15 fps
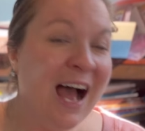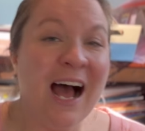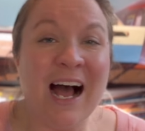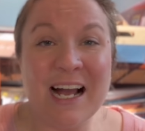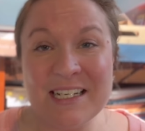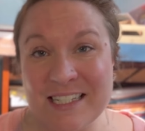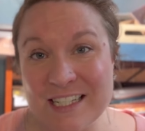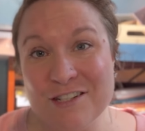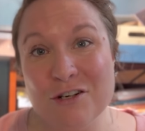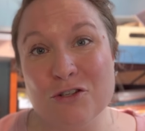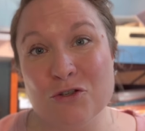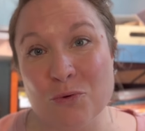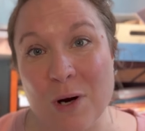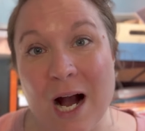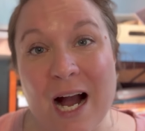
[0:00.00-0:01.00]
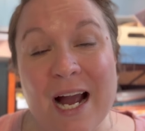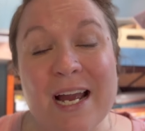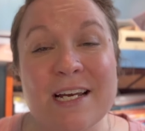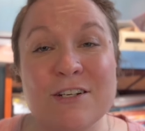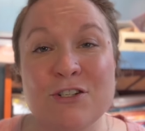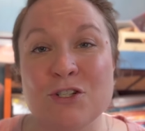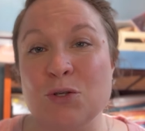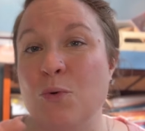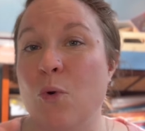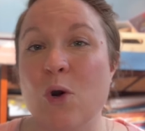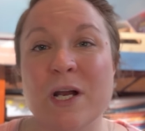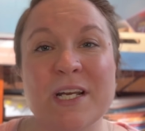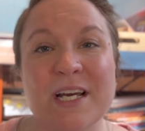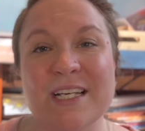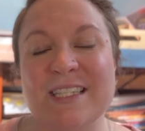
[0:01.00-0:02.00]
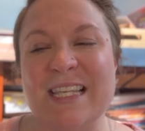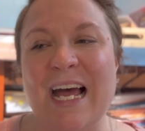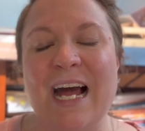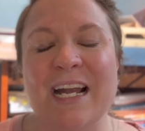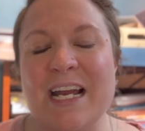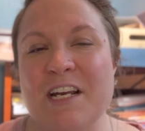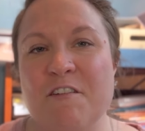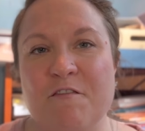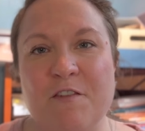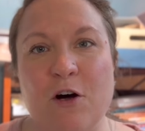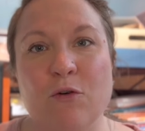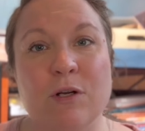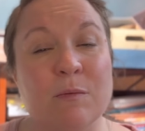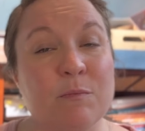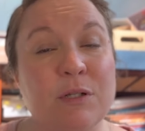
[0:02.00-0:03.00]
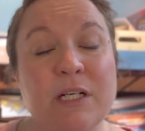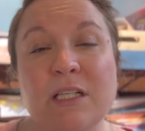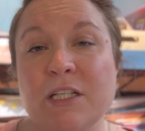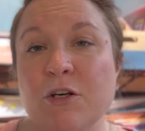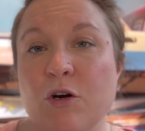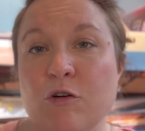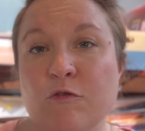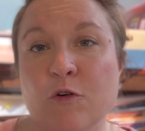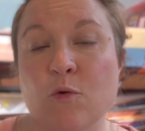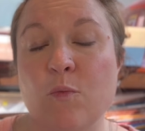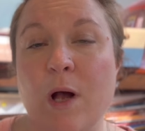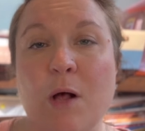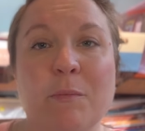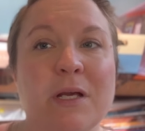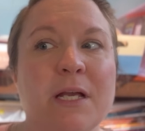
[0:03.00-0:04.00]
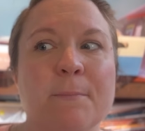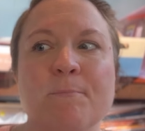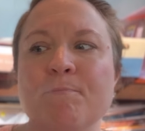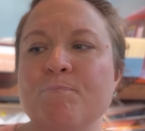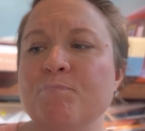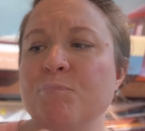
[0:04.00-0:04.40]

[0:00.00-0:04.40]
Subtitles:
I did try to organize that and it felt completely overwhelming.